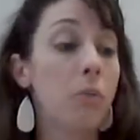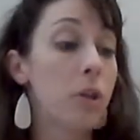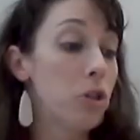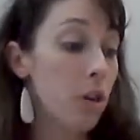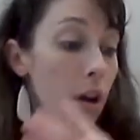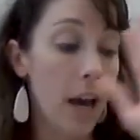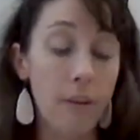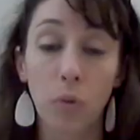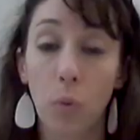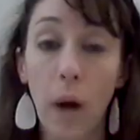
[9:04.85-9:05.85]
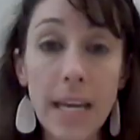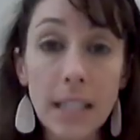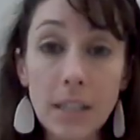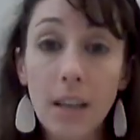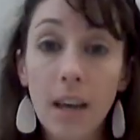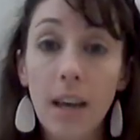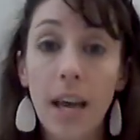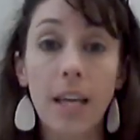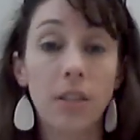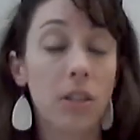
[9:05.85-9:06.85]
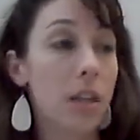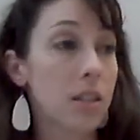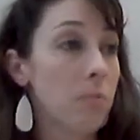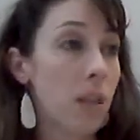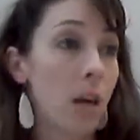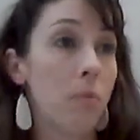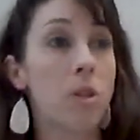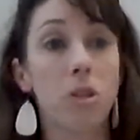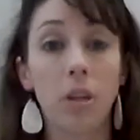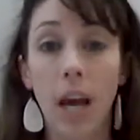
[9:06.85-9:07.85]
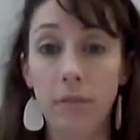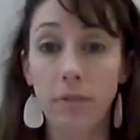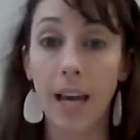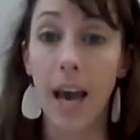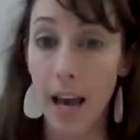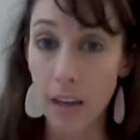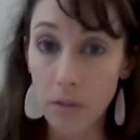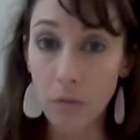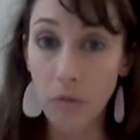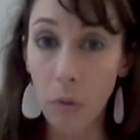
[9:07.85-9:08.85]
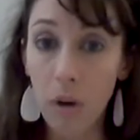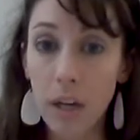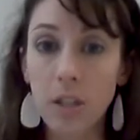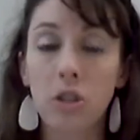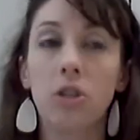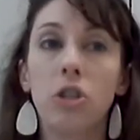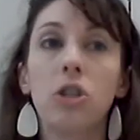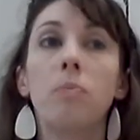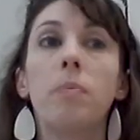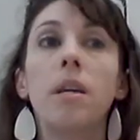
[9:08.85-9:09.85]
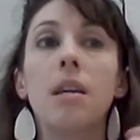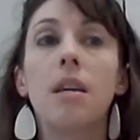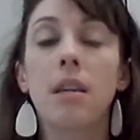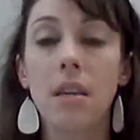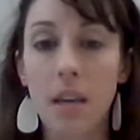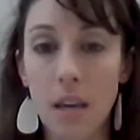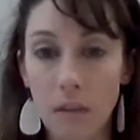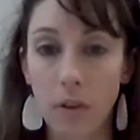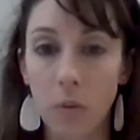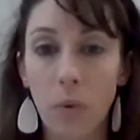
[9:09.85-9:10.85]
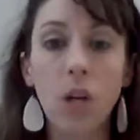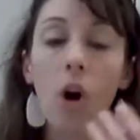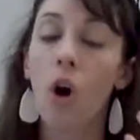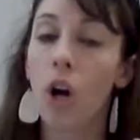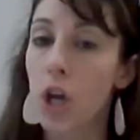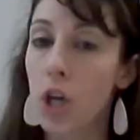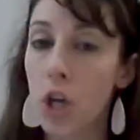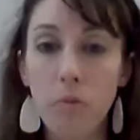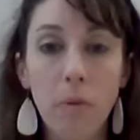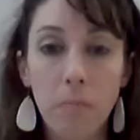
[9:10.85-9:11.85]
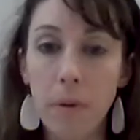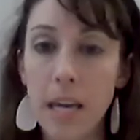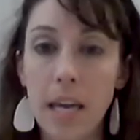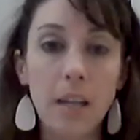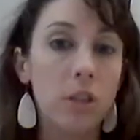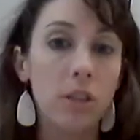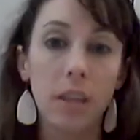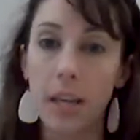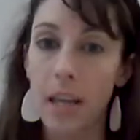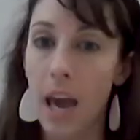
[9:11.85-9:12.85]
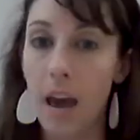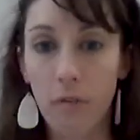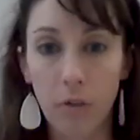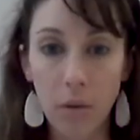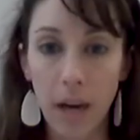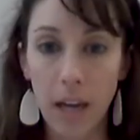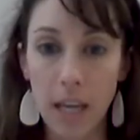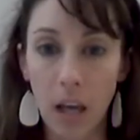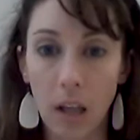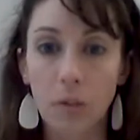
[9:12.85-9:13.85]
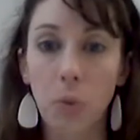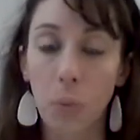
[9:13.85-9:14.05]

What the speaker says: We should not have to wait. It's not something that we should have to ask for. It should just be given. We are a human being just like everybody else.